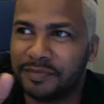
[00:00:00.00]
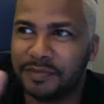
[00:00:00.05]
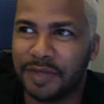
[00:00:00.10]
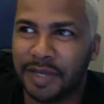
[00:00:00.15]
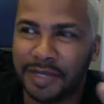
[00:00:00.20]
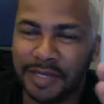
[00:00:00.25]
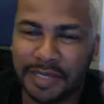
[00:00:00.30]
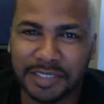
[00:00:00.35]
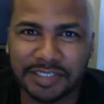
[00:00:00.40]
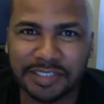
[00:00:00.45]

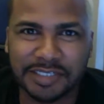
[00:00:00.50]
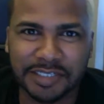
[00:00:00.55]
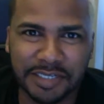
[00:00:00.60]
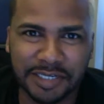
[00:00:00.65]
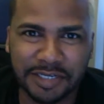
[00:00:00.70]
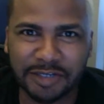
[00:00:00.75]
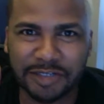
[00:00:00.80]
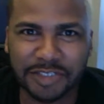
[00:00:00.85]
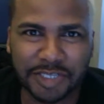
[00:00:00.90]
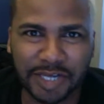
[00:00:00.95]
I guess,
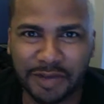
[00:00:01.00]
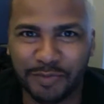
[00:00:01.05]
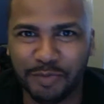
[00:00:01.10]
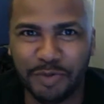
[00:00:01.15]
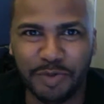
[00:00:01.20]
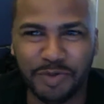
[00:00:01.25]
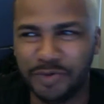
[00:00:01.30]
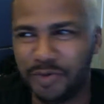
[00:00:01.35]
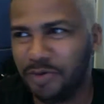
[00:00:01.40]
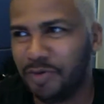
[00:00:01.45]
sneaker
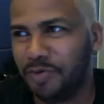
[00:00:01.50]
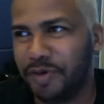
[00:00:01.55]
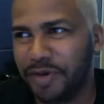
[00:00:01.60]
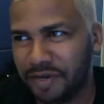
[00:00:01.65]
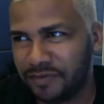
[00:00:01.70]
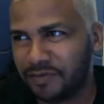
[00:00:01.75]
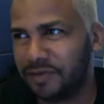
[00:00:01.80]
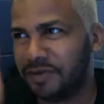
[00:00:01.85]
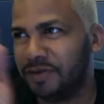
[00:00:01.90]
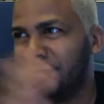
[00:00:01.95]
shopping or
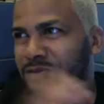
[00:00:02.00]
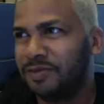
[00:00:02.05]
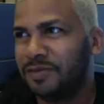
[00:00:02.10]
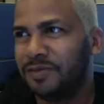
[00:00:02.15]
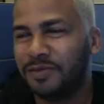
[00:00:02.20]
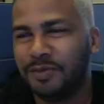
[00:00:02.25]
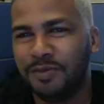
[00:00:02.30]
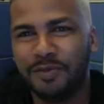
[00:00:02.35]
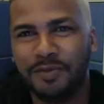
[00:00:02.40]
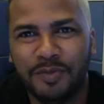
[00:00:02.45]
whatever.
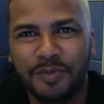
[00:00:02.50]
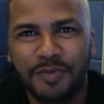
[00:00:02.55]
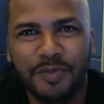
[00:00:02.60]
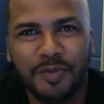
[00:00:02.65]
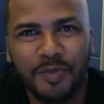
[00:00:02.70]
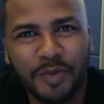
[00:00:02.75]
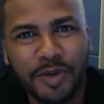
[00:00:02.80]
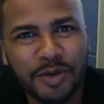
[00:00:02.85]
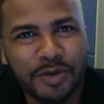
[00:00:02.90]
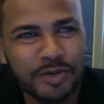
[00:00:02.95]

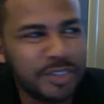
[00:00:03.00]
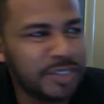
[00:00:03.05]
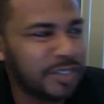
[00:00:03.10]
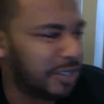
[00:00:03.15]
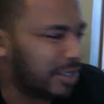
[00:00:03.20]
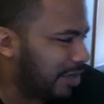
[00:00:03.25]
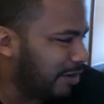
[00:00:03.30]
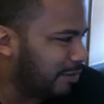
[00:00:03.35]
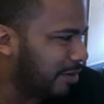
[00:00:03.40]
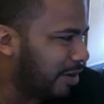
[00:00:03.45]
We go to the
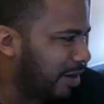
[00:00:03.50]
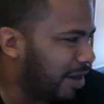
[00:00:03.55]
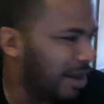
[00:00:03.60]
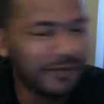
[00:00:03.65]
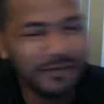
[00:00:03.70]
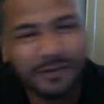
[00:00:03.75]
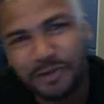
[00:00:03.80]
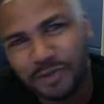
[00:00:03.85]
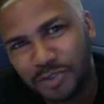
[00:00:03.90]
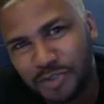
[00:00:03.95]
damn
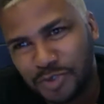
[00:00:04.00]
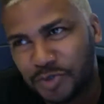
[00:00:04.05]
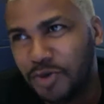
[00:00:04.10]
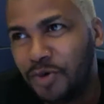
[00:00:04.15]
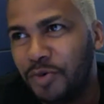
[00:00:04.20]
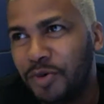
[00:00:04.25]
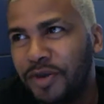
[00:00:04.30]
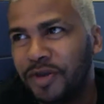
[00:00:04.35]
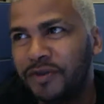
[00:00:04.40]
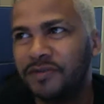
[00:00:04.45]
Converse or
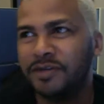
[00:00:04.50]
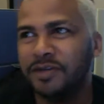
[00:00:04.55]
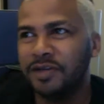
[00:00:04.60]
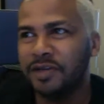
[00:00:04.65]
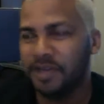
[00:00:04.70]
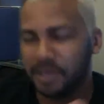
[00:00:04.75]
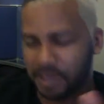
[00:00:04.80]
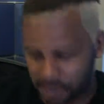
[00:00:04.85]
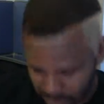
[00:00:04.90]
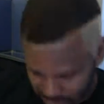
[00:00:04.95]
whatever,
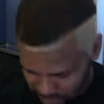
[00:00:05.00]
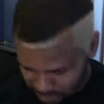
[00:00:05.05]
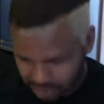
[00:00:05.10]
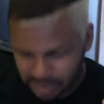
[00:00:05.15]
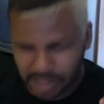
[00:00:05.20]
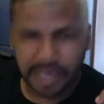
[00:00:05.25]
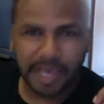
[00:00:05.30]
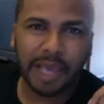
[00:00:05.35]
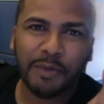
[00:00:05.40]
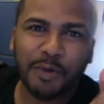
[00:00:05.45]

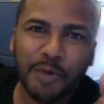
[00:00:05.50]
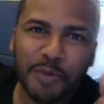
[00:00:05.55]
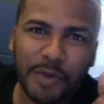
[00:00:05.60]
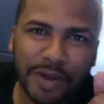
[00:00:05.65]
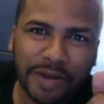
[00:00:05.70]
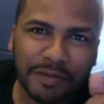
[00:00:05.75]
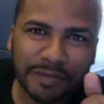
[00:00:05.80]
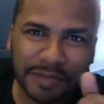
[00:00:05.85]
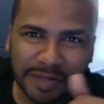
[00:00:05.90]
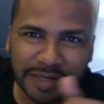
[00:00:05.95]
and we
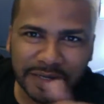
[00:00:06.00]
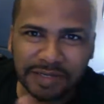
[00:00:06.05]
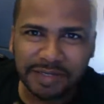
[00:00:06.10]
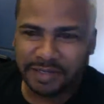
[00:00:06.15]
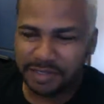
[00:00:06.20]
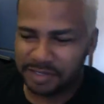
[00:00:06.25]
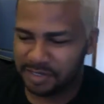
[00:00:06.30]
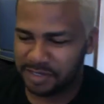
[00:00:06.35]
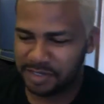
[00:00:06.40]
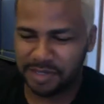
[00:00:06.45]
wind up getting
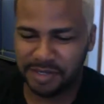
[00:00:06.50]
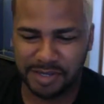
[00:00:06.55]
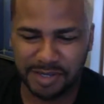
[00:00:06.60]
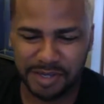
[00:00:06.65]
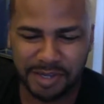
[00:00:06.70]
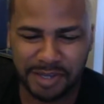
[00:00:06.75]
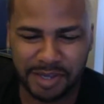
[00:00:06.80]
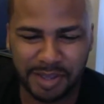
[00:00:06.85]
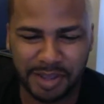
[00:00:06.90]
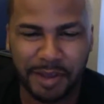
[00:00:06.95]

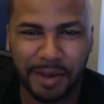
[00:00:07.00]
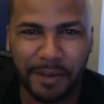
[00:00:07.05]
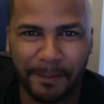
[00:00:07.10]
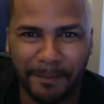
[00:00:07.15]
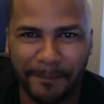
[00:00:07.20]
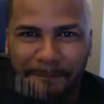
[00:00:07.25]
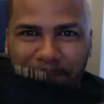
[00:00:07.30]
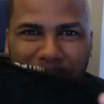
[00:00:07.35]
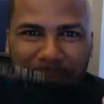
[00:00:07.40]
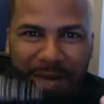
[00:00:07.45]

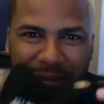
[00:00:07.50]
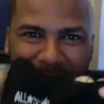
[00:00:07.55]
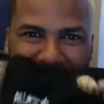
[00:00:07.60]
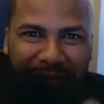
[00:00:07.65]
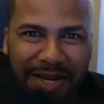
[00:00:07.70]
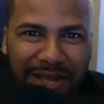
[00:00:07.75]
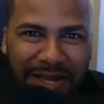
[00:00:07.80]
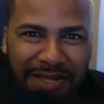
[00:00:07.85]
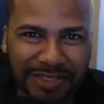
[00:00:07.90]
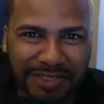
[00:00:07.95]

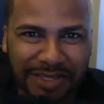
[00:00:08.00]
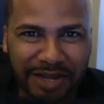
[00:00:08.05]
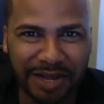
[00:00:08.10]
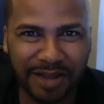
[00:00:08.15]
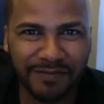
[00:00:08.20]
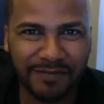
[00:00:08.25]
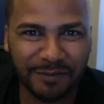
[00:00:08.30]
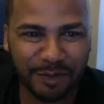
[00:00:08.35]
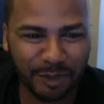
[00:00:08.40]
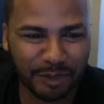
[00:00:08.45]
banging ass
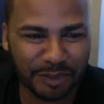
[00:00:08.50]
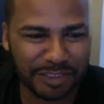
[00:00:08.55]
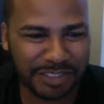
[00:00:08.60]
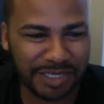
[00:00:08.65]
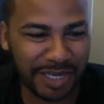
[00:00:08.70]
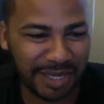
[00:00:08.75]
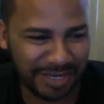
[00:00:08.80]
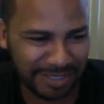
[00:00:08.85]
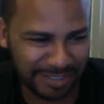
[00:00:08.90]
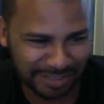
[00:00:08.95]
Converse
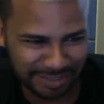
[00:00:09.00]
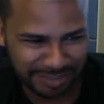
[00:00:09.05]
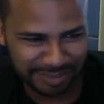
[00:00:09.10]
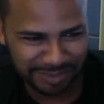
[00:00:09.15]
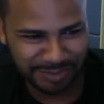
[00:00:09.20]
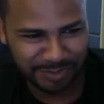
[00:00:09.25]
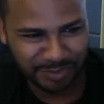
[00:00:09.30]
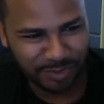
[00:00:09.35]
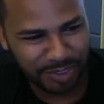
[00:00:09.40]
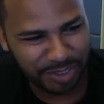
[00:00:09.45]
socks,
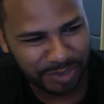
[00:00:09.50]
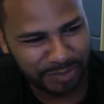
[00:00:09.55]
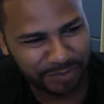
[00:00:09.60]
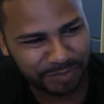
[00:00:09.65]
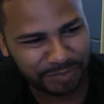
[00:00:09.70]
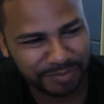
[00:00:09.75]
right?